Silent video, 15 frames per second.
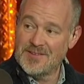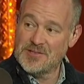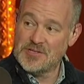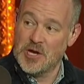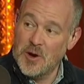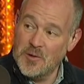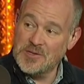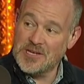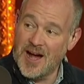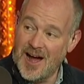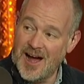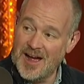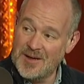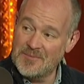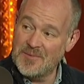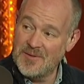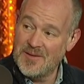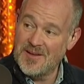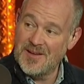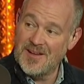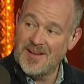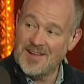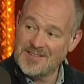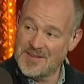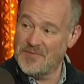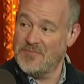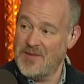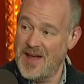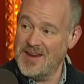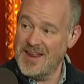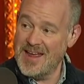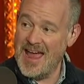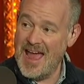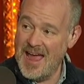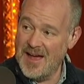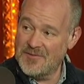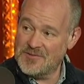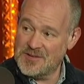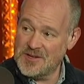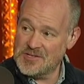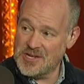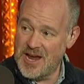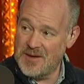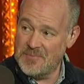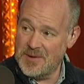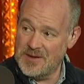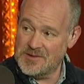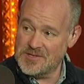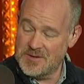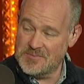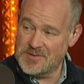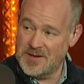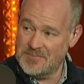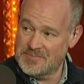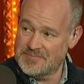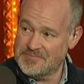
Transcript: two-time defending A F C championship team